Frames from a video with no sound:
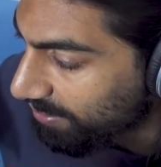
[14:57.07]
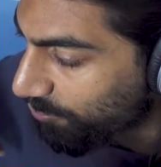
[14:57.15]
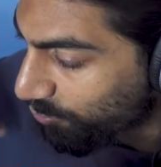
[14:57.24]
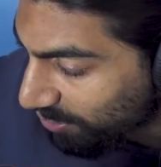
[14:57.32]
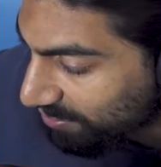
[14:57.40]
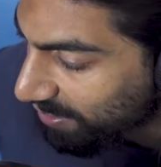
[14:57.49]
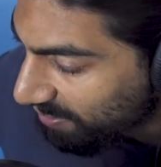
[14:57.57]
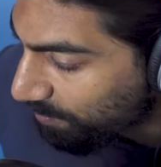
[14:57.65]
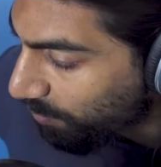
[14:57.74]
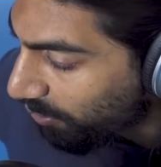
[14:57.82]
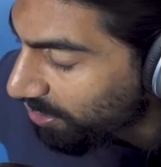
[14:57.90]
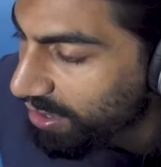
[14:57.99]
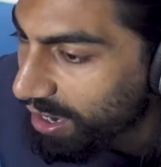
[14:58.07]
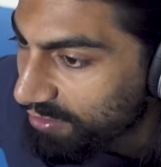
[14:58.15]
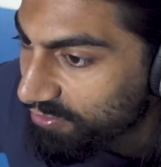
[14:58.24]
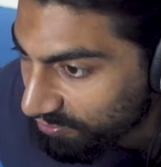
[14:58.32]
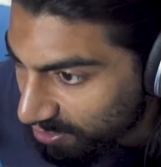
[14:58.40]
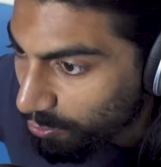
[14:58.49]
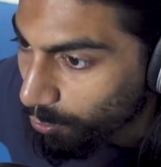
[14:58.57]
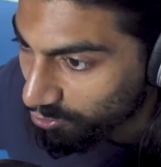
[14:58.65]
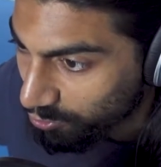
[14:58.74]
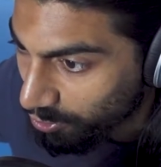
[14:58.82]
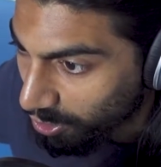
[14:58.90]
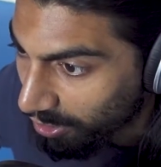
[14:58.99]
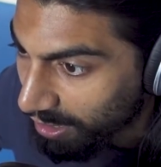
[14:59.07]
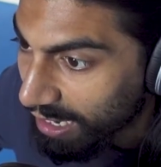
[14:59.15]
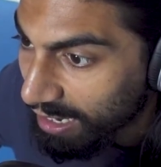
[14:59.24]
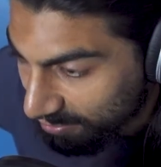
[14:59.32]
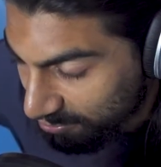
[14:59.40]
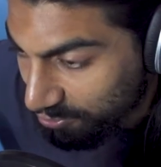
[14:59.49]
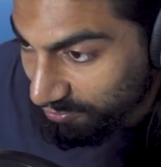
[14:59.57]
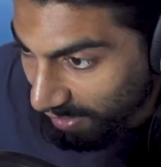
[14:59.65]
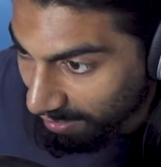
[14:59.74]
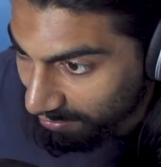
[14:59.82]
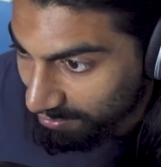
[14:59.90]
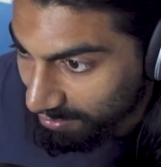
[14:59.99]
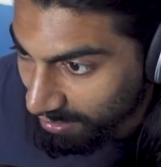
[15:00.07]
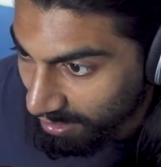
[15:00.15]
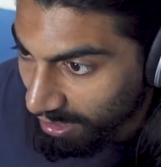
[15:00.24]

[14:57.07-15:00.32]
reset the body and feel what's going on is to fast.